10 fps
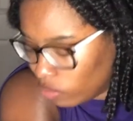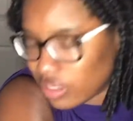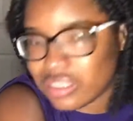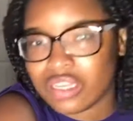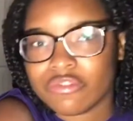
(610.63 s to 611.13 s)

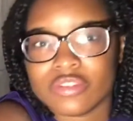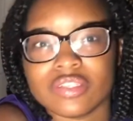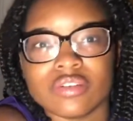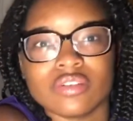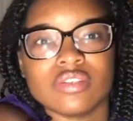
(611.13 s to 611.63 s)
trying to see if you
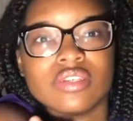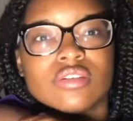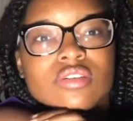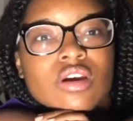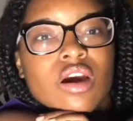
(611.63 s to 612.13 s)
still see
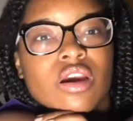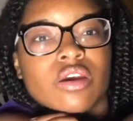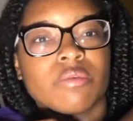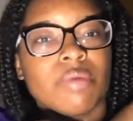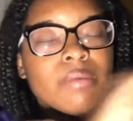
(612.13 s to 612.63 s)

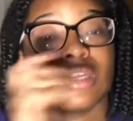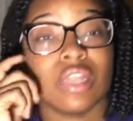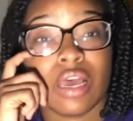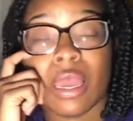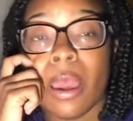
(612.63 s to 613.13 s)
scarring. Probably not.